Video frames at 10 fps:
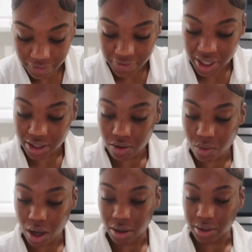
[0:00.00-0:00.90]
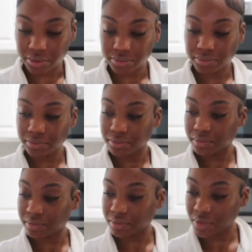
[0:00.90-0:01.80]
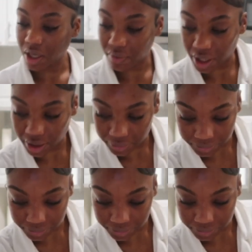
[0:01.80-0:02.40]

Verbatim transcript: fell in the water. All right.